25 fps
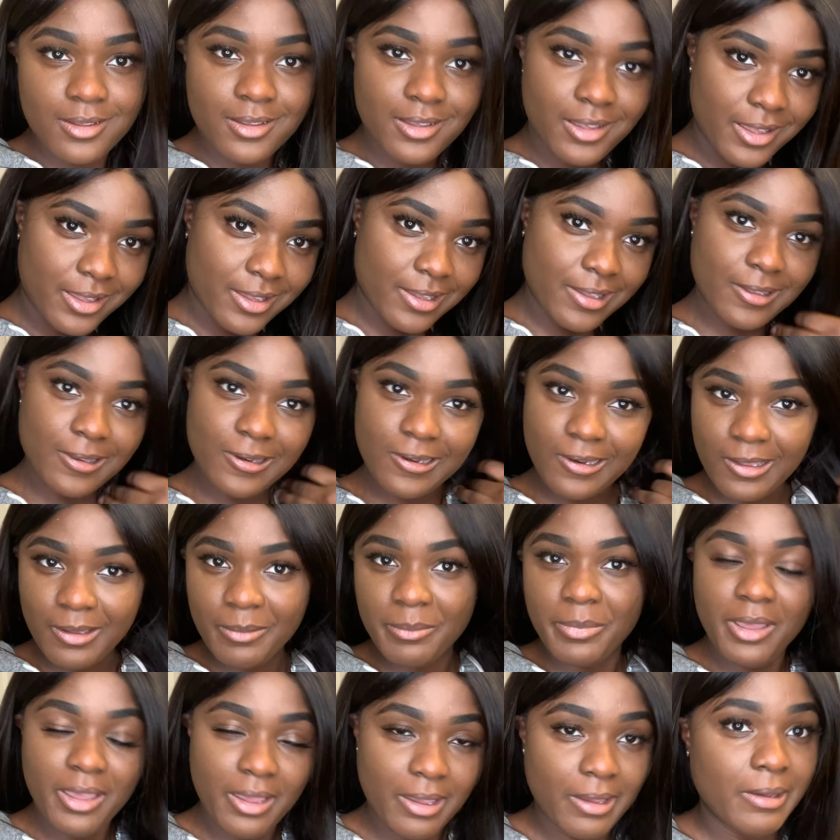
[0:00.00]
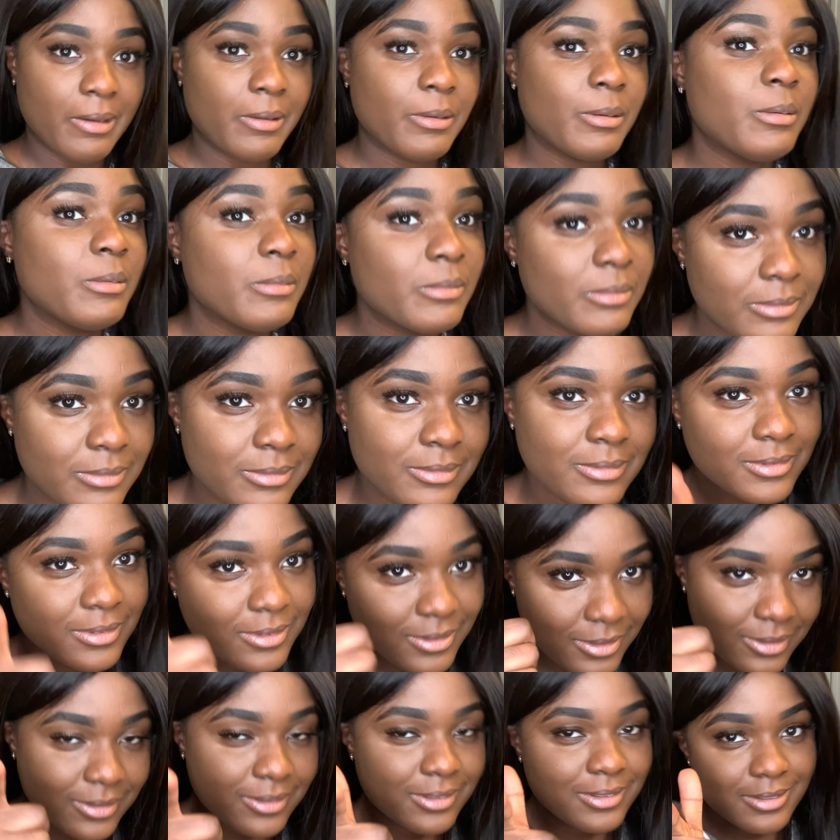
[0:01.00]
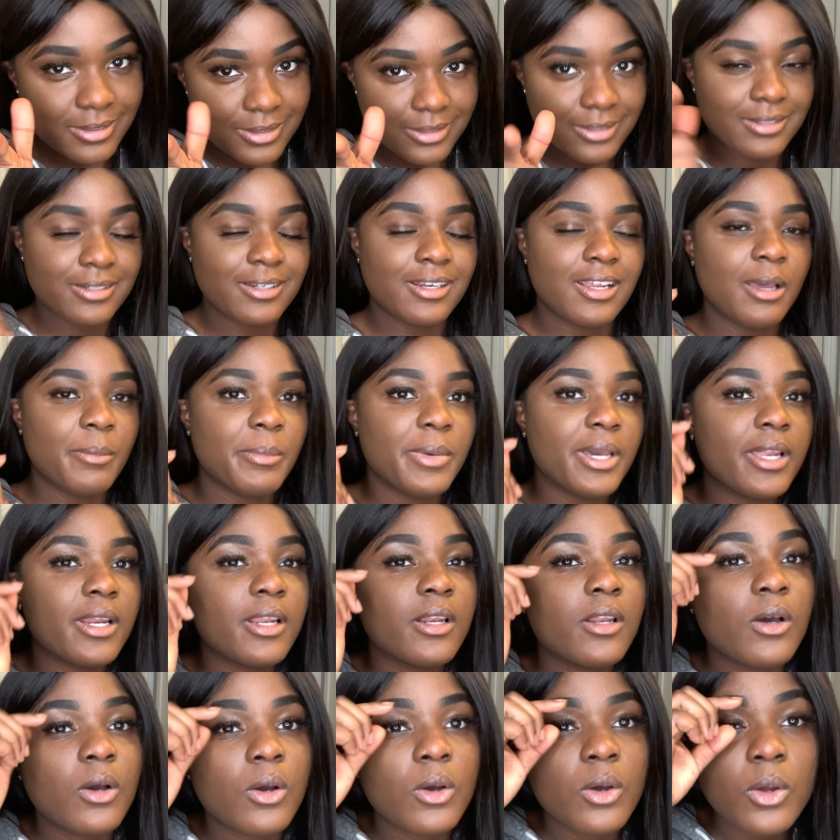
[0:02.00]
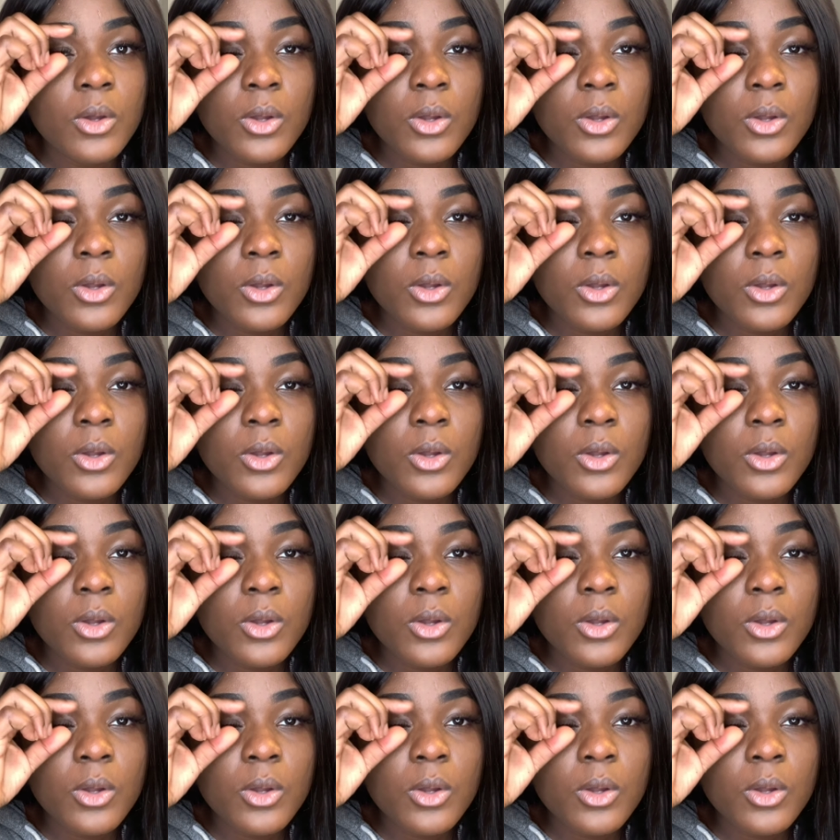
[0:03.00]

Hey, not bad. Not bad at all.